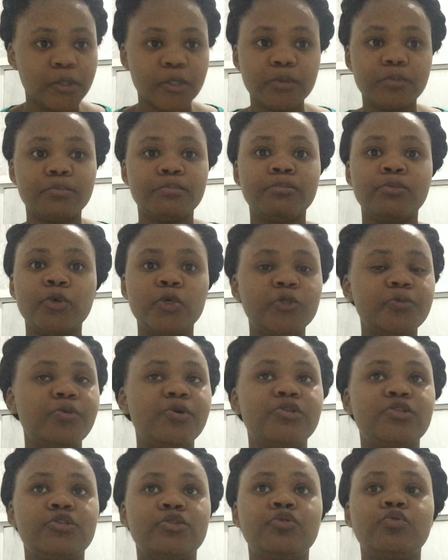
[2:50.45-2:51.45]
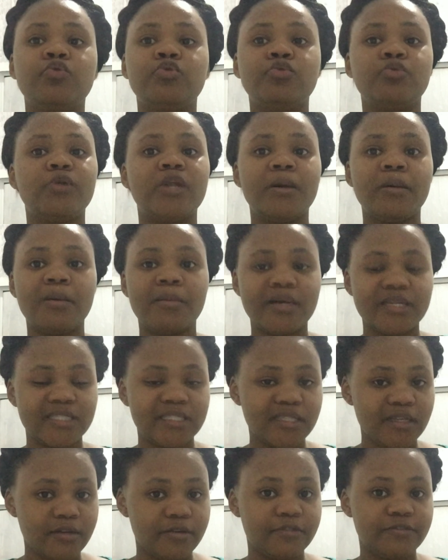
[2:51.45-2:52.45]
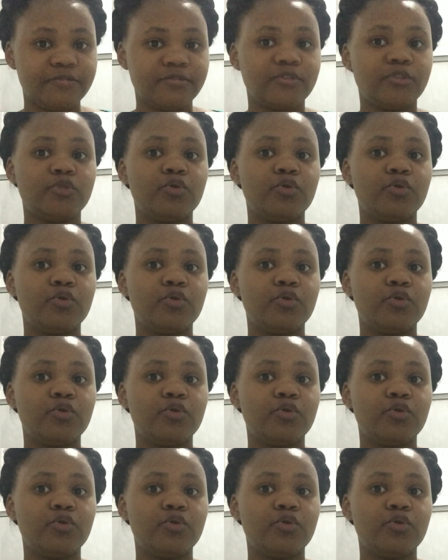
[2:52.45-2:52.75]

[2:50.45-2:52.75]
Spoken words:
But most persons don't know that myself.